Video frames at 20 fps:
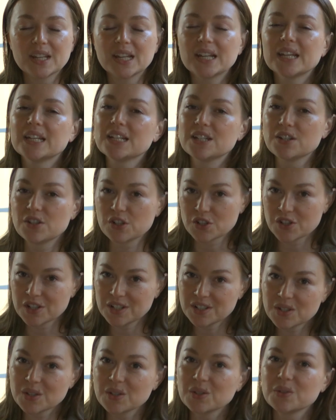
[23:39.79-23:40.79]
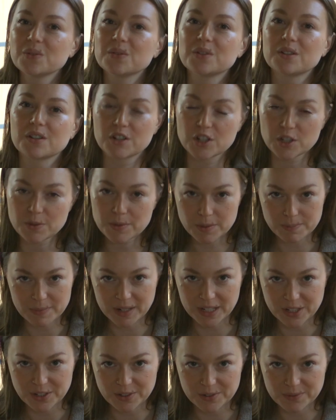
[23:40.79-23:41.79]
In addition to the Christmas
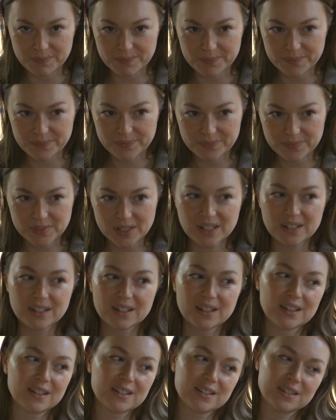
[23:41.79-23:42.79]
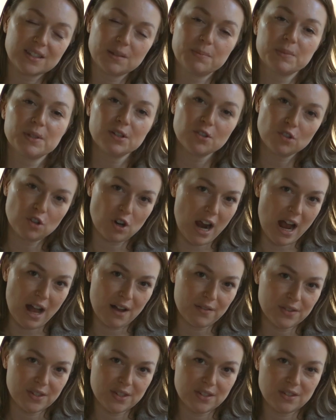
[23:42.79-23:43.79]
menu, some little
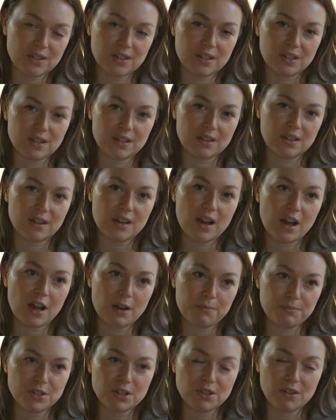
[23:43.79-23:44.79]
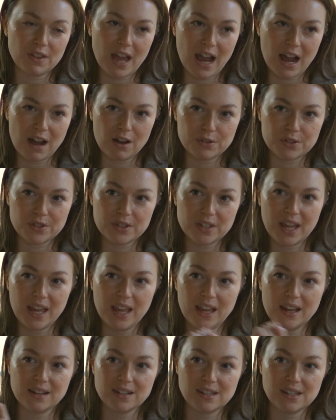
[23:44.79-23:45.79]
crafts to updo the house
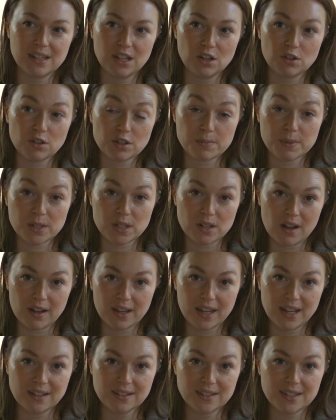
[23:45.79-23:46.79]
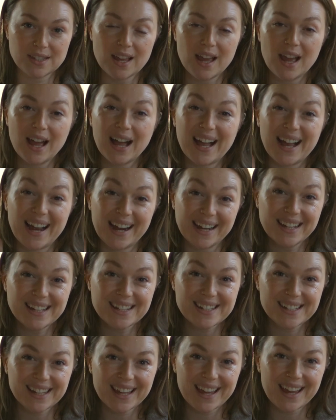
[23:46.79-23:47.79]
and the Christmas stockings, I
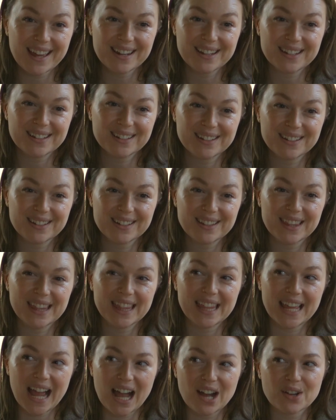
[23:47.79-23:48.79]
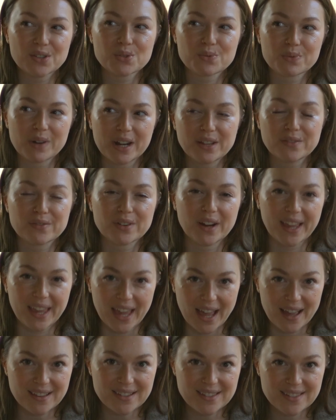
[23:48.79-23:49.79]
need to get the house ready for
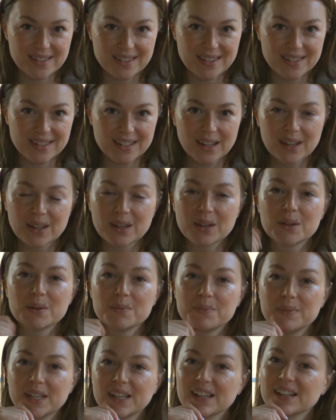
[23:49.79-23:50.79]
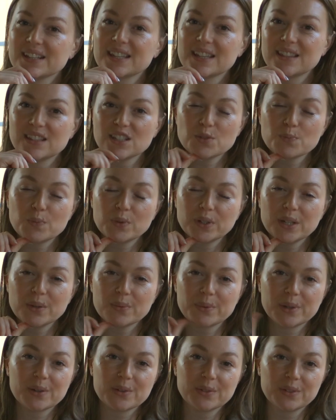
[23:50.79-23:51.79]
guests because at this point
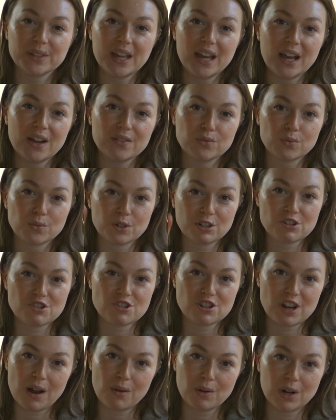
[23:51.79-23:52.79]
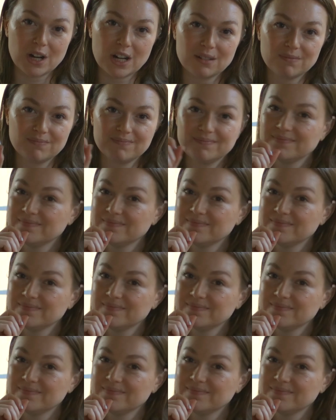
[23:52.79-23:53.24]
we only have one shower.